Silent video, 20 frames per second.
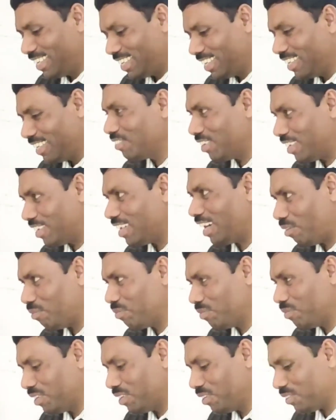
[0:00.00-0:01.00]
Even I am
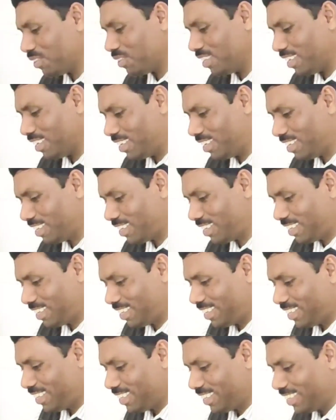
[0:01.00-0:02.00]
into
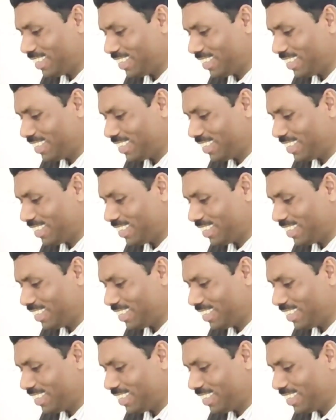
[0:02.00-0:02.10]
that.